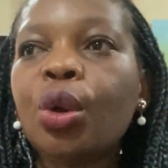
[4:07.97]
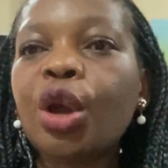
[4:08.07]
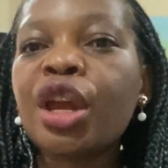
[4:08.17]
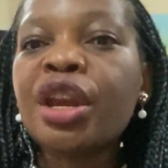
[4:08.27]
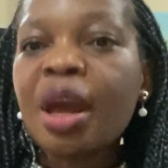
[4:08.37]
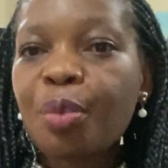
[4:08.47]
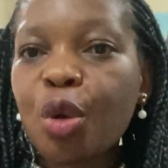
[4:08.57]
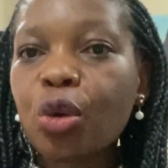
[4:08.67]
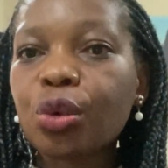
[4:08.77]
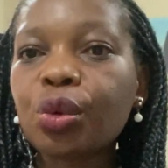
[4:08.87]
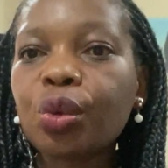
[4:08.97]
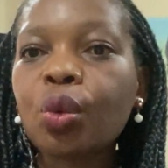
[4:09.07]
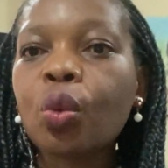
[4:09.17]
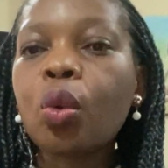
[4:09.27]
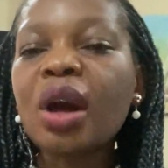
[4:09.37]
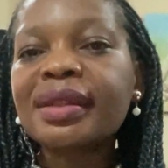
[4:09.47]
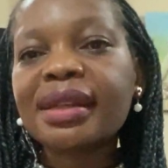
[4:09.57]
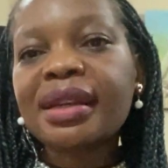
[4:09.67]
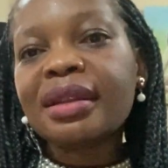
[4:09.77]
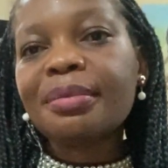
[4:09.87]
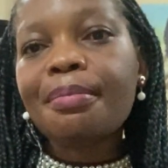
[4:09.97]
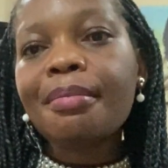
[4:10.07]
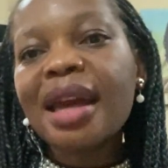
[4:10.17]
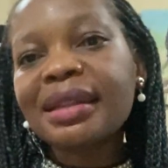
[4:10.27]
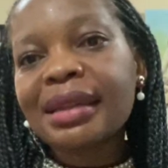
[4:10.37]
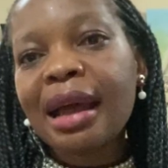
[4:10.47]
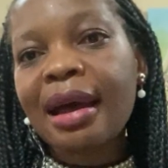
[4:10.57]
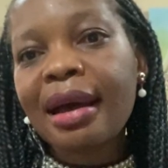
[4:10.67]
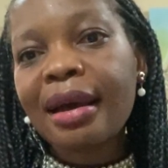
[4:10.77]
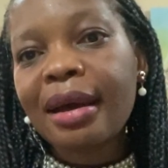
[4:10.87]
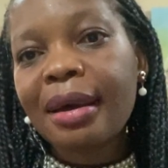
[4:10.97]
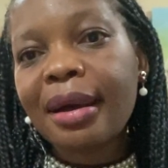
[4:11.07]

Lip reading: a neighbor walked in, met her